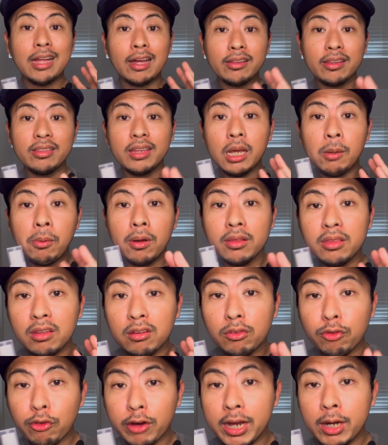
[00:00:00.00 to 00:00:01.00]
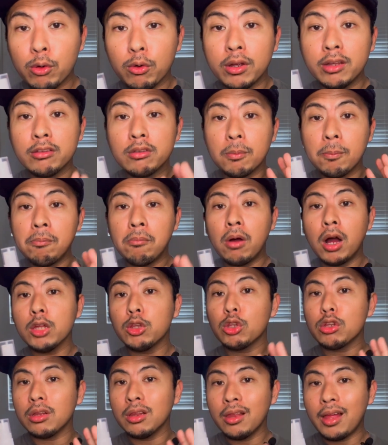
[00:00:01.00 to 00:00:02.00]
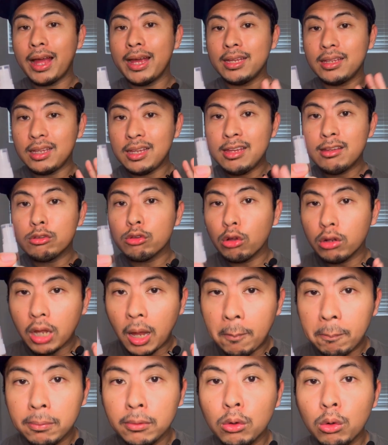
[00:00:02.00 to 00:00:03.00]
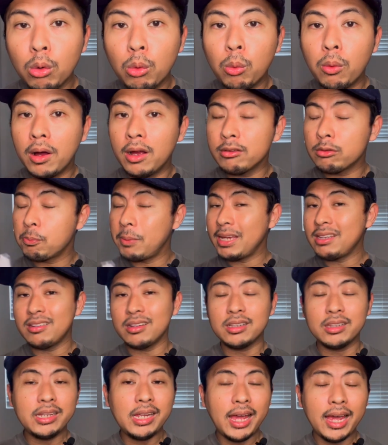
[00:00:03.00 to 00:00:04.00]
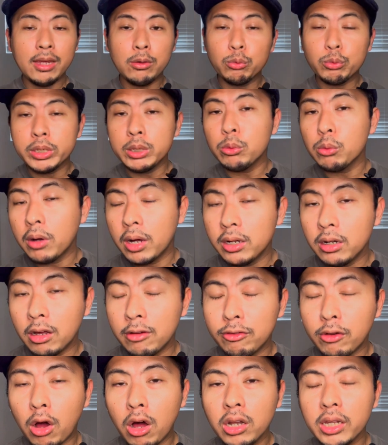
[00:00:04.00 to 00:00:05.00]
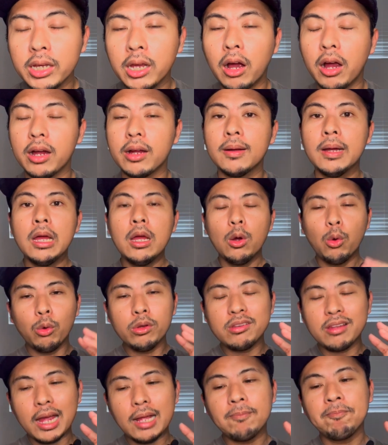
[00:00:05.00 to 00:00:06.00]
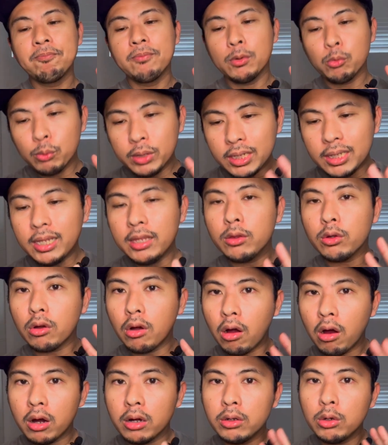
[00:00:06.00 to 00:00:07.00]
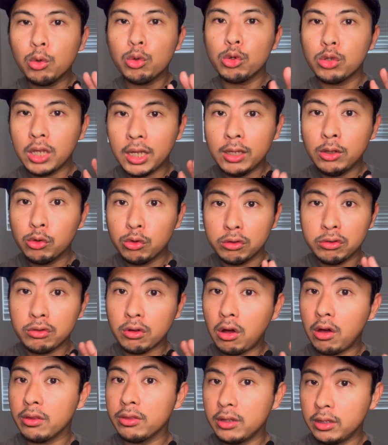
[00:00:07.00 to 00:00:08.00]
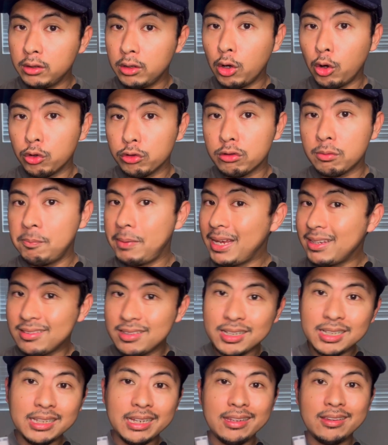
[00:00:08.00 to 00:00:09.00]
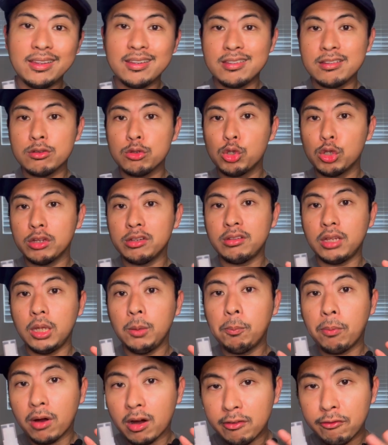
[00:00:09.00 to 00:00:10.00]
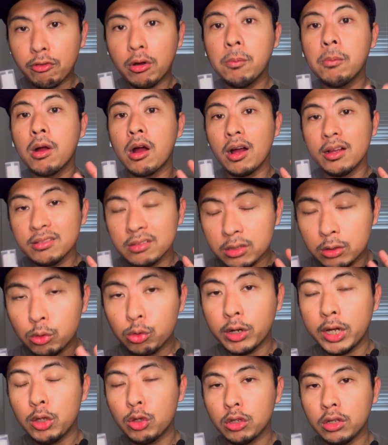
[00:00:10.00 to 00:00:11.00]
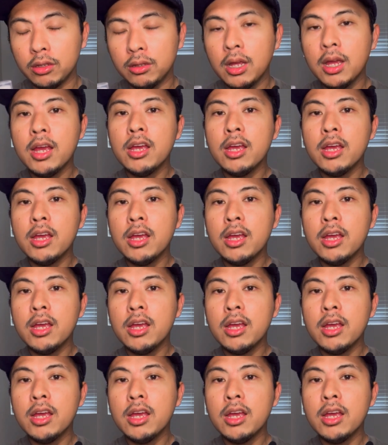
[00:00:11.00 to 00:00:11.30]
Now, the thing about this fragrance, much like Isola Blue was basically a rerun of Oligarch, was that really there are no changes on the notes. Basically, this is just in parfum concentration.